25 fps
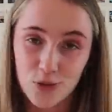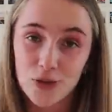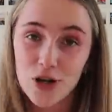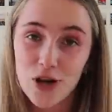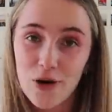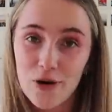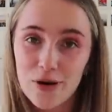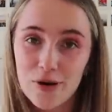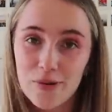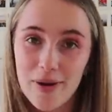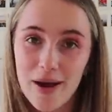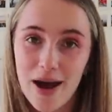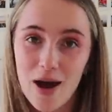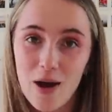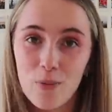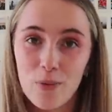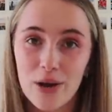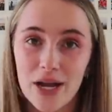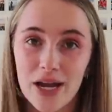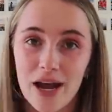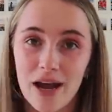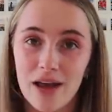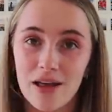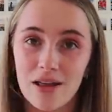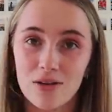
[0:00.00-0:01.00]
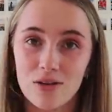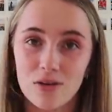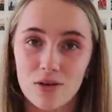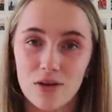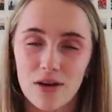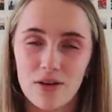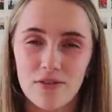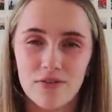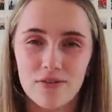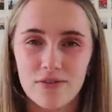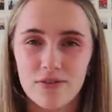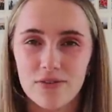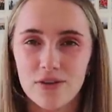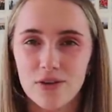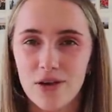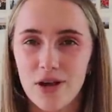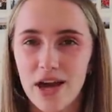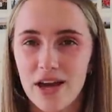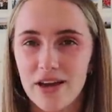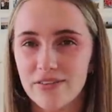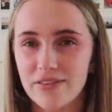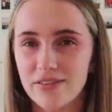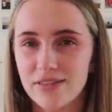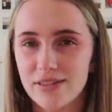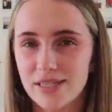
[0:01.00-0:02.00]
talking to Owen about, we are, if you
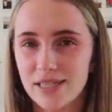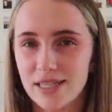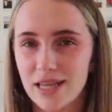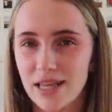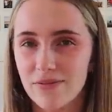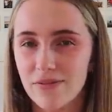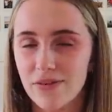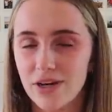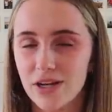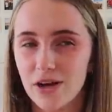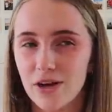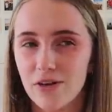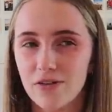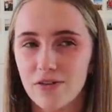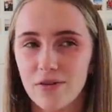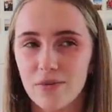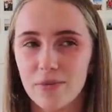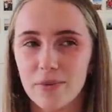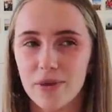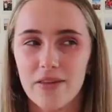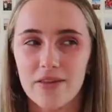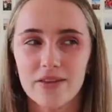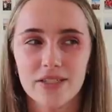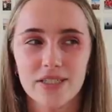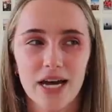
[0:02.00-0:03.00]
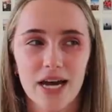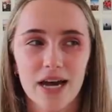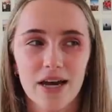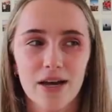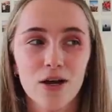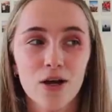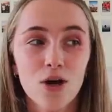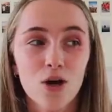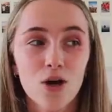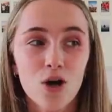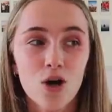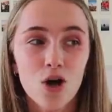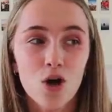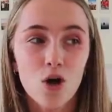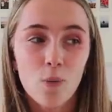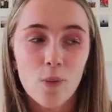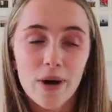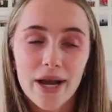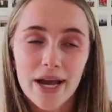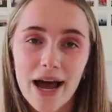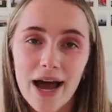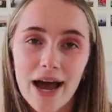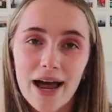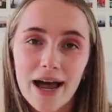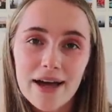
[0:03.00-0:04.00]
haven't seen that video from the other day,
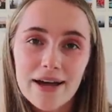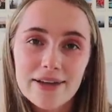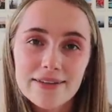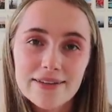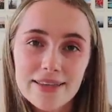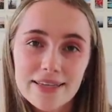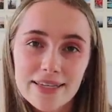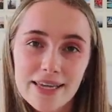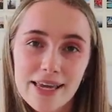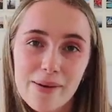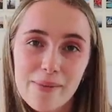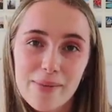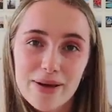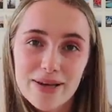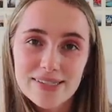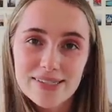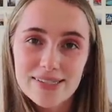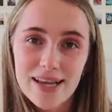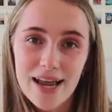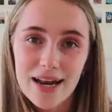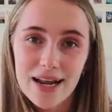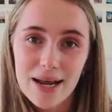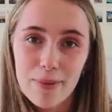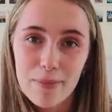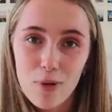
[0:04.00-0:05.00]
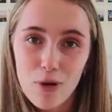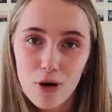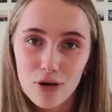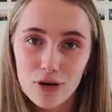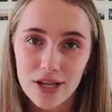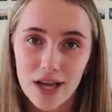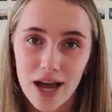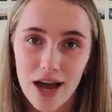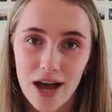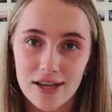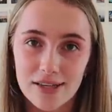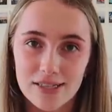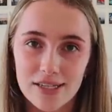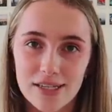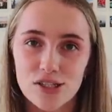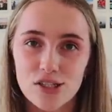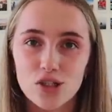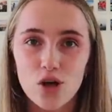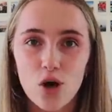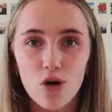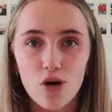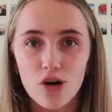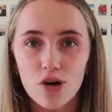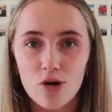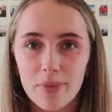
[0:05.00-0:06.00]
we are thinking about starting a podcast. It's
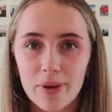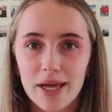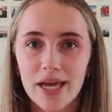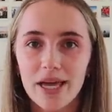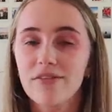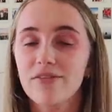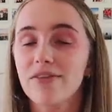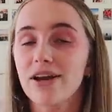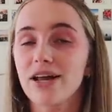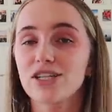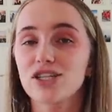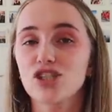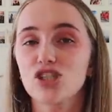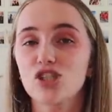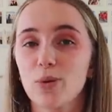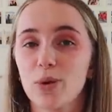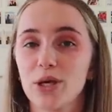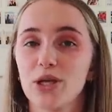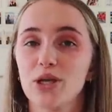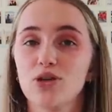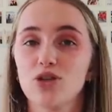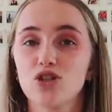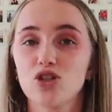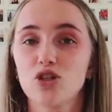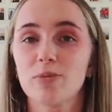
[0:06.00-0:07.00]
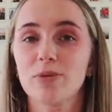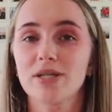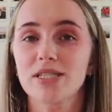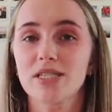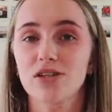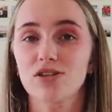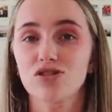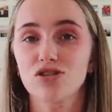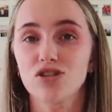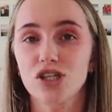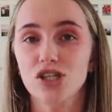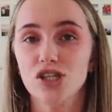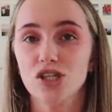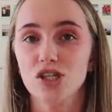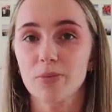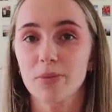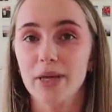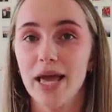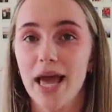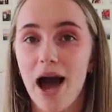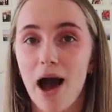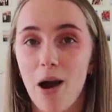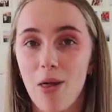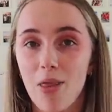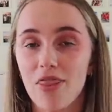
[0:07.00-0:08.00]
not going to be in relation to my YouTube, it's literally just going
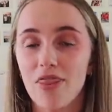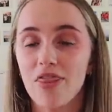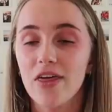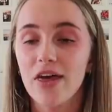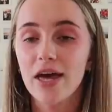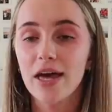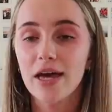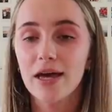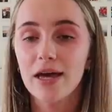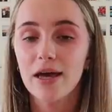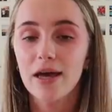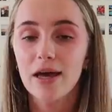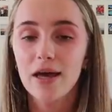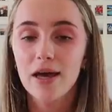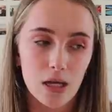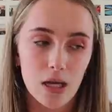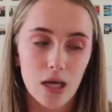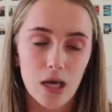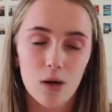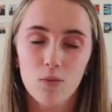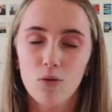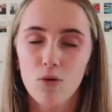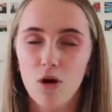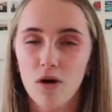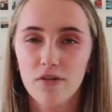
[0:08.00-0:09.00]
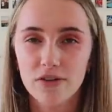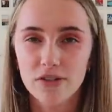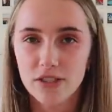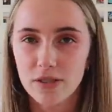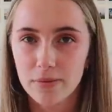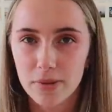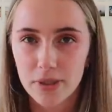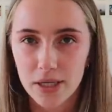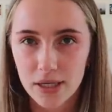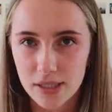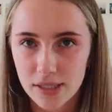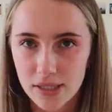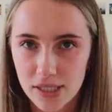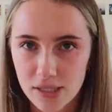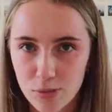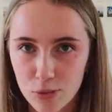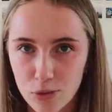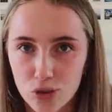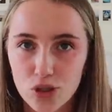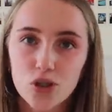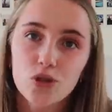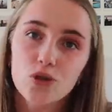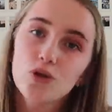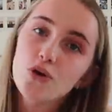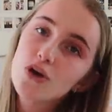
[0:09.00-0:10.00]
to be our thing. It will obviously be
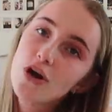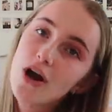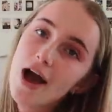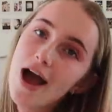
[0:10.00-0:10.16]
accessible to you